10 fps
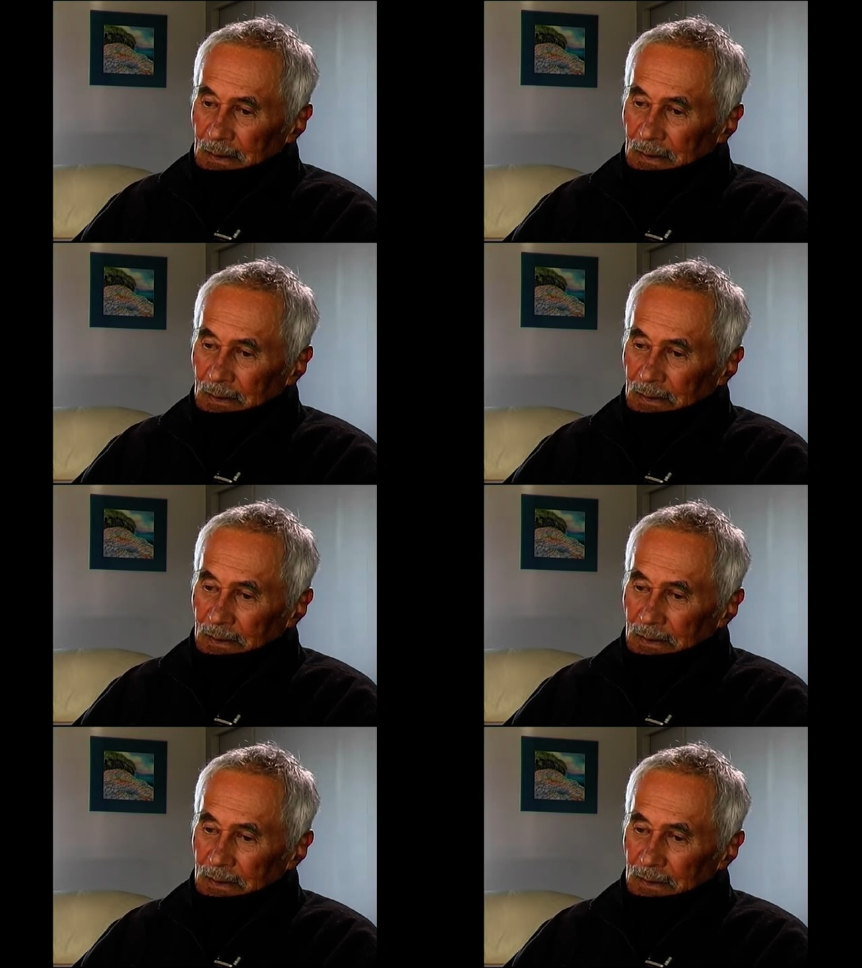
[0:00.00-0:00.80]

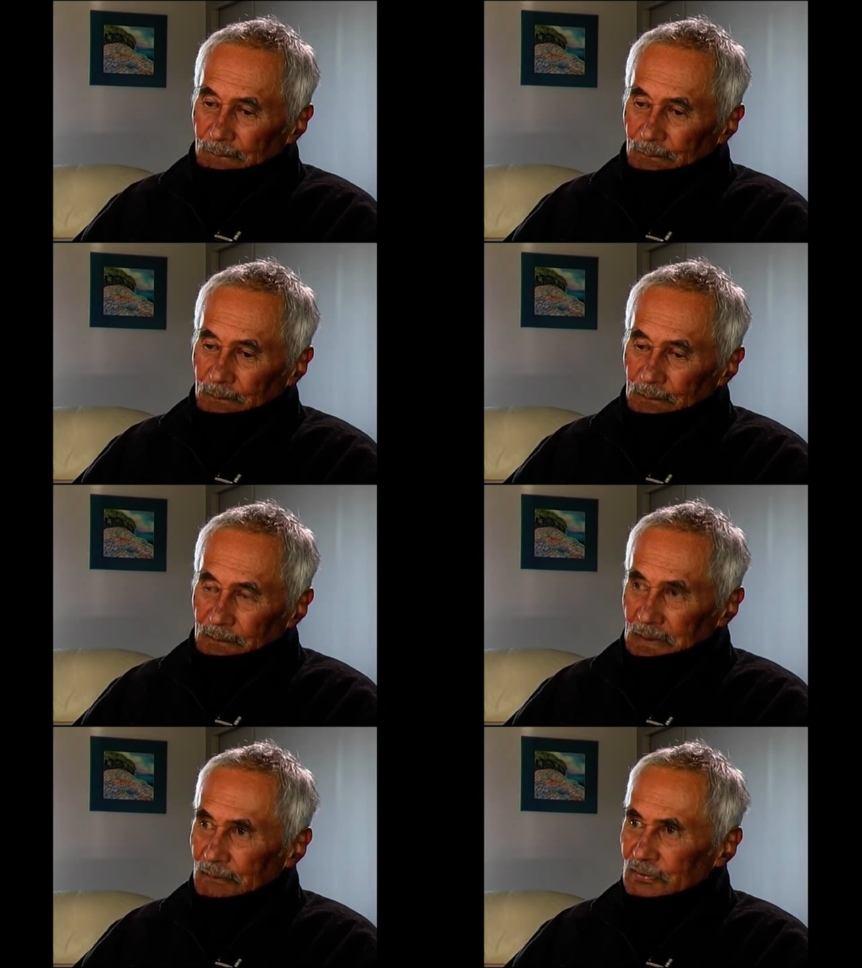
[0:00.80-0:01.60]
I
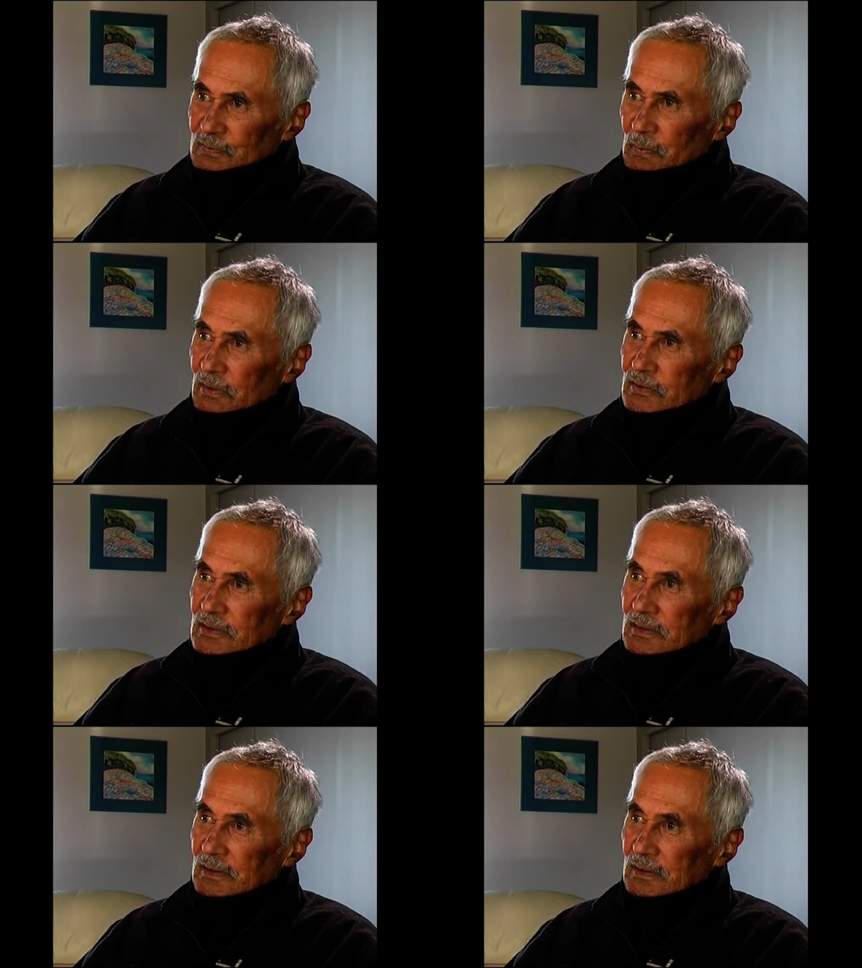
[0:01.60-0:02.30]
gave a speech,